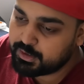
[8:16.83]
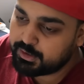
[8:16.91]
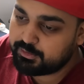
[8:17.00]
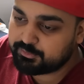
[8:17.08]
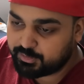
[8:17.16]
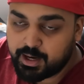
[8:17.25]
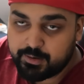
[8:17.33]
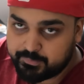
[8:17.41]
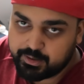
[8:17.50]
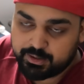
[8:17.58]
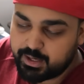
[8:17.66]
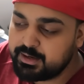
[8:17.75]
he's a guy
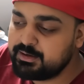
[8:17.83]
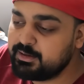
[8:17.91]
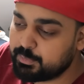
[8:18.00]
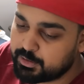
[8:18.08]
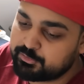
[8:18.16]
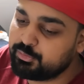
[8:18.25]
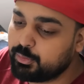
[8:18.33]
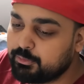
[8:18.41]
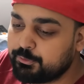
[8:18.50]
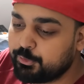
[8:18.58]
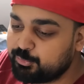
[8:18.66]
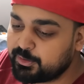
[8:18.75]
that, again, debunks
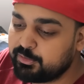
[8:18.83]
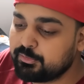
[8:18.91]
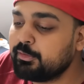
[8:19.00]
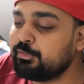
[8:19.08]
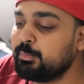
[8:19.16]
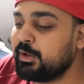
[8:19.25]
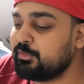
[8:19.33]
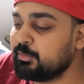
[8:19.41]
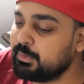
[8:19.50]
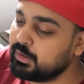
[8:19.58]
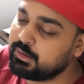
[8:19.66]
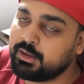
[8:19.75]
UFOs, but he's also made
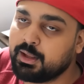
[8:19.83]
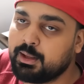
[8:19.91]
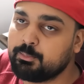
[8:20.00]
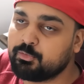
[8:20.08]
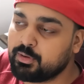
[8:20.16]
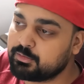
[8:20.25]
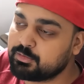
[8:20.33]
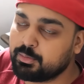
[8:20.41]
some indie games like